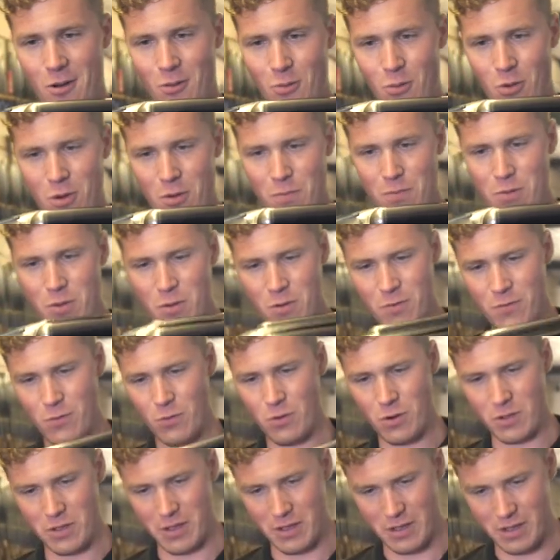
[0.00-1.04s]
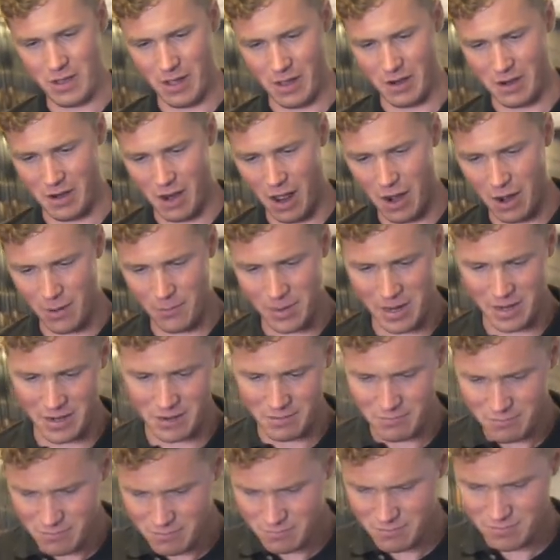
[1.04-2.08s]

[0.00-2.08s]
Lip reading: what a beautiful looking gun. And I mean,